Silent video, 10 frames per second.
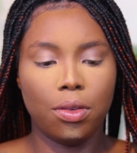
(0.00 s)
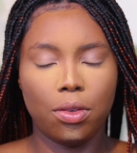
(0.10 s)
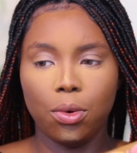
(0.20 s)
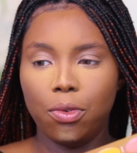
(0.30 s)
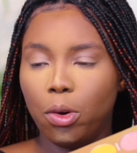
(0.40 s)

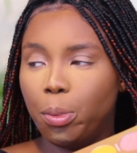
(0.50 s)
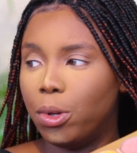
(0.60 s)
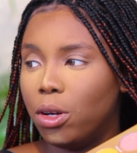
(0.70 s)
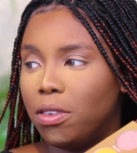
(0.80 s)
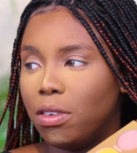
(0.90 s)
So for
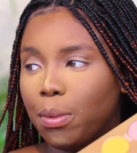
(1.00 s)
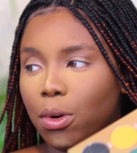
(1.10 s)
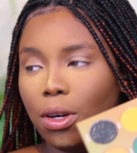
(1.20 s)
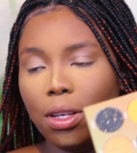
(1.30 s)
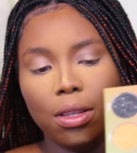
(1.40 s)
blush,
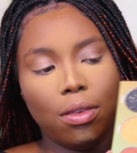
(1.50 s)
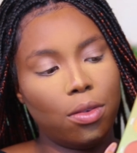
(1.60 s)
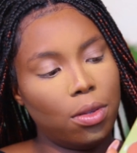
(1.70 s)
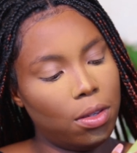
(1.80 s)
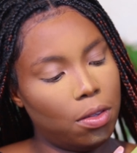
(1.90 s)
I'm going
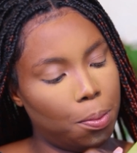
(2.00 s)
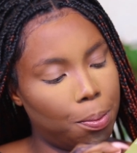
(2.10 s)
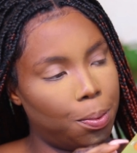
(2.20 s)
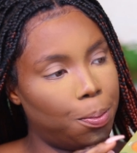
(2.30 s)
into this